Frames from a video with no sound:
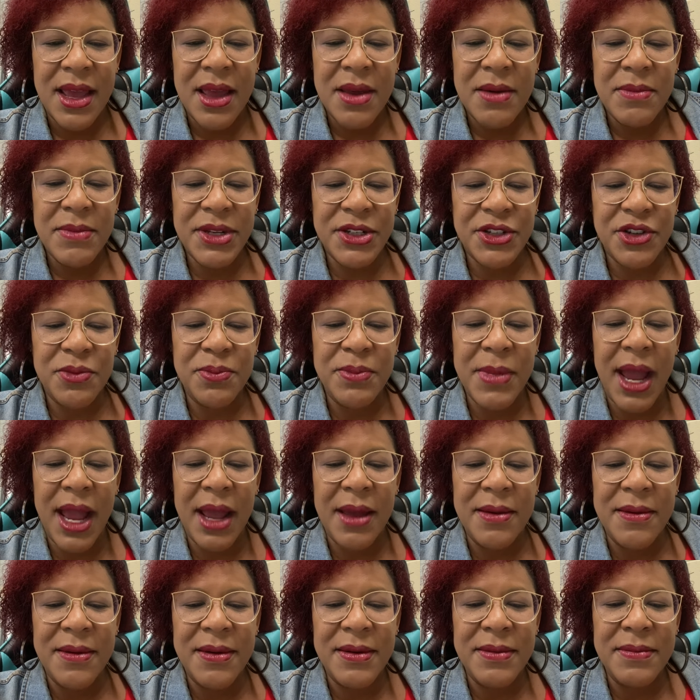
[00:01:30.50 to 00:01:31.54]
Mr.
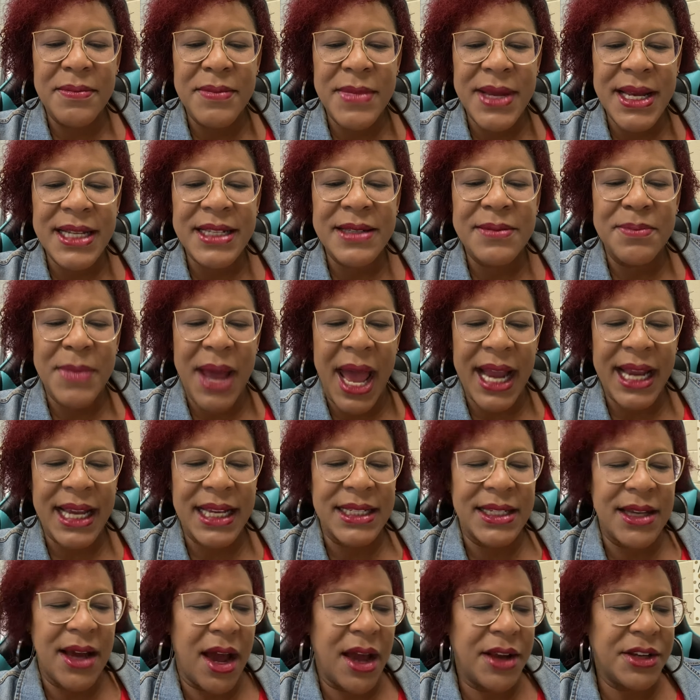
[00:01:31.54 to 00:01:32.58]
Miss
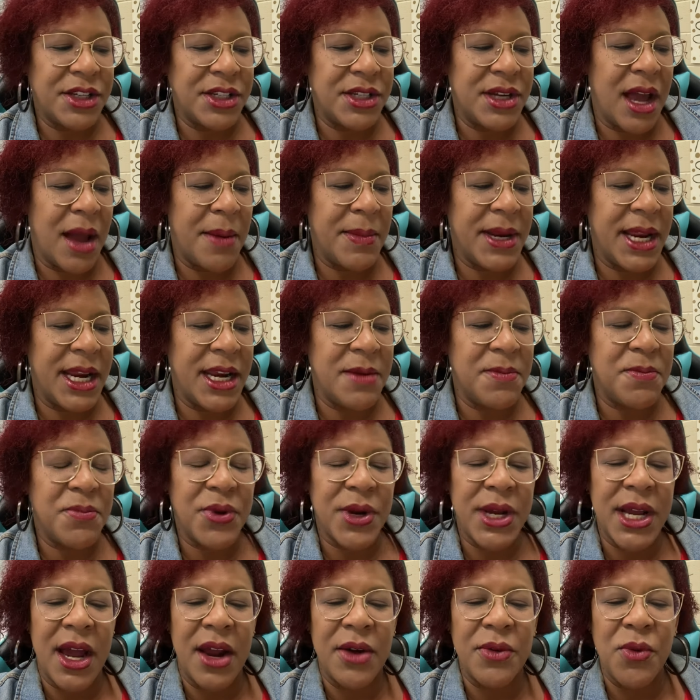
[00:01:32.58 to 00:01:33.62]
McIntosh nominated
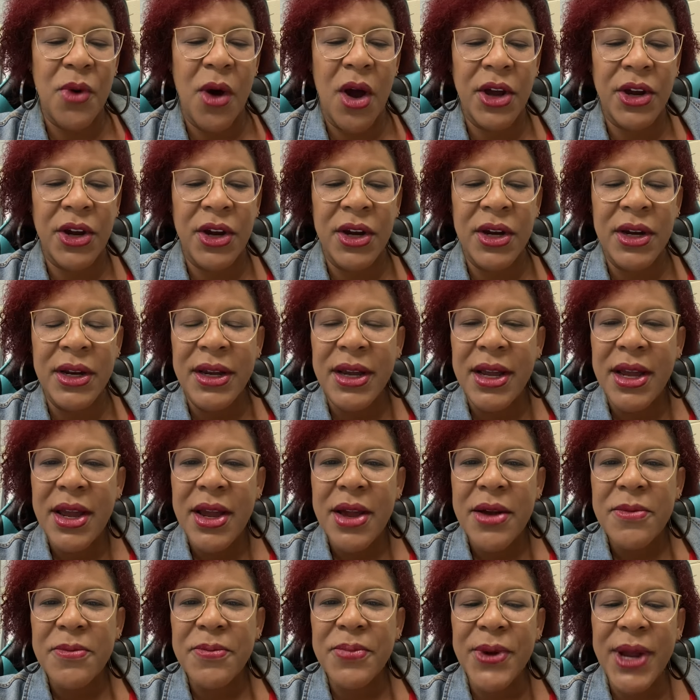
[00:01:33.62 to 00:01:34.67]
Breon Walker.
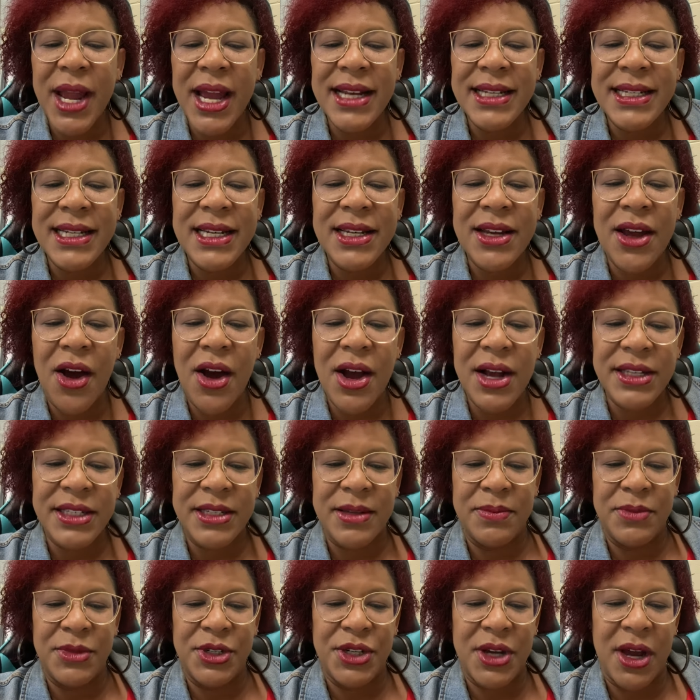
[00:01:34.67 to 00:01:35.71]
Breon did an
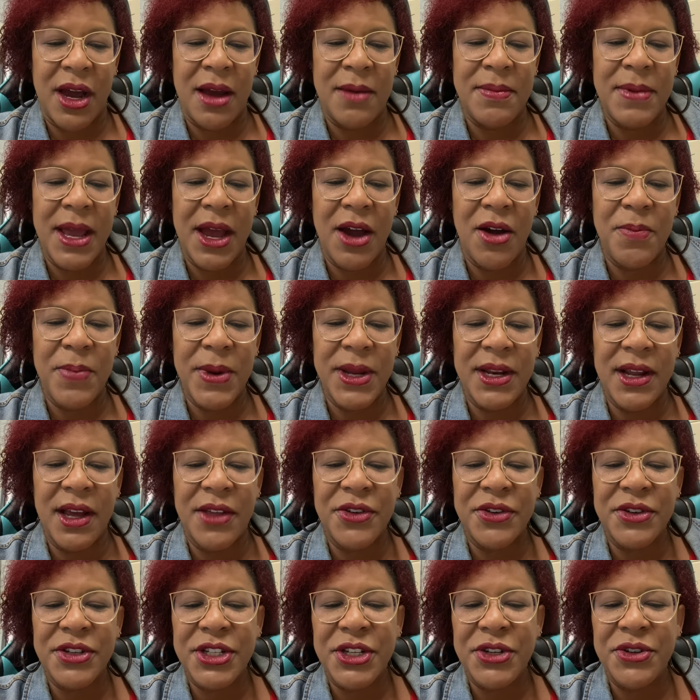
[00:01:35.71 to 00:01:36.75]
awesome job helping
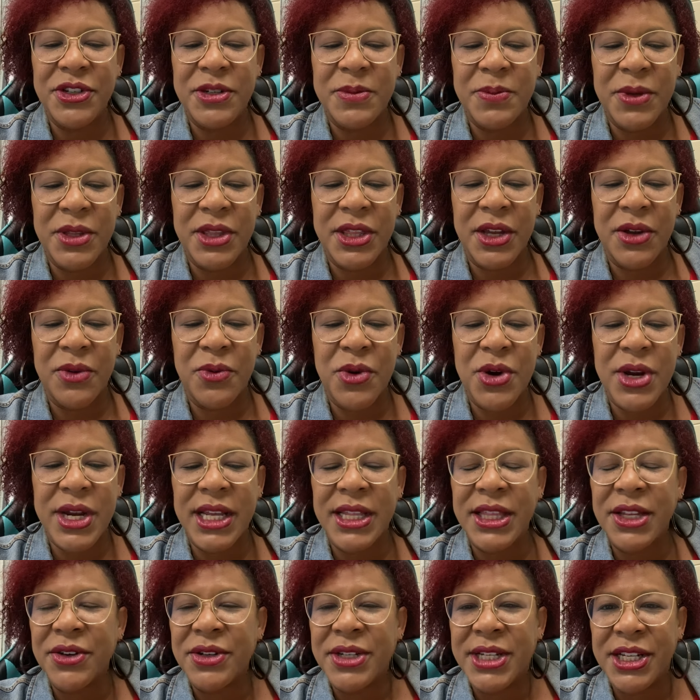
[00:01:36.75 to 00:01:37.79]
other students put their work
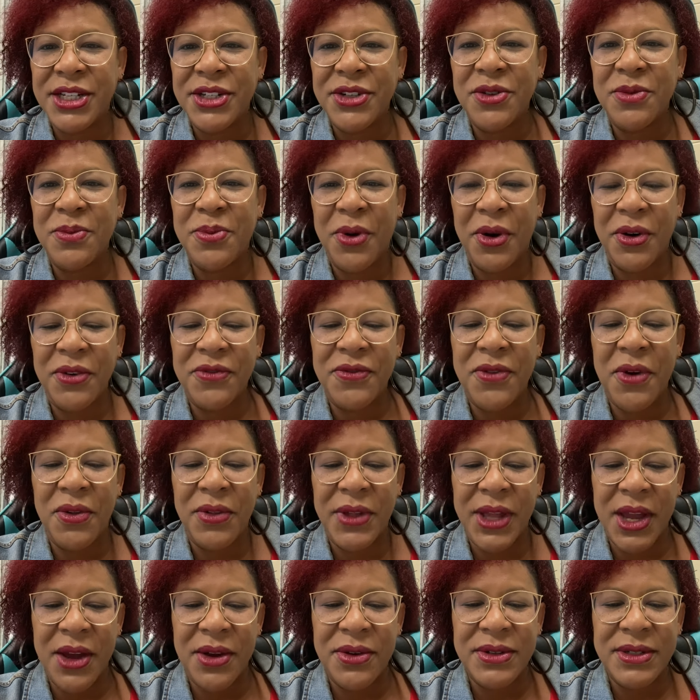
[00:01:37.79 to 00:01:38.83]
in their digital
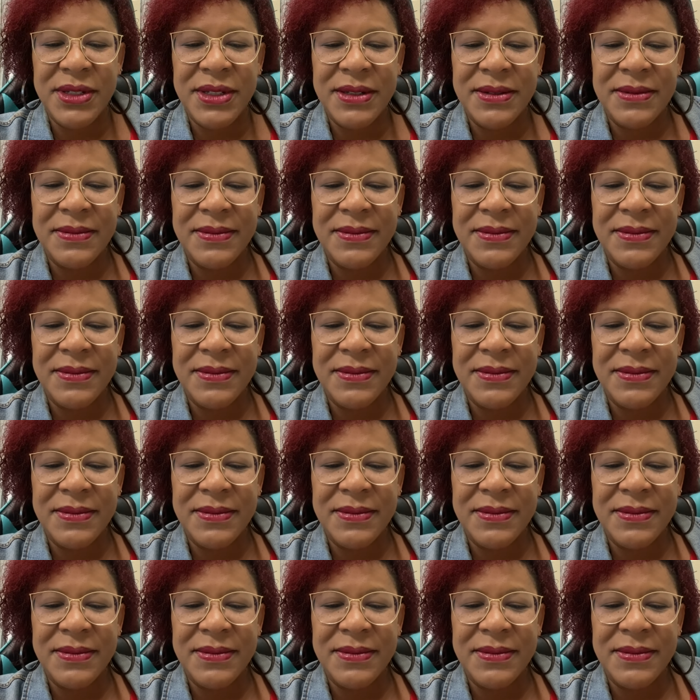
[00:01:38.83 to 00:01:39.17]
portfolios.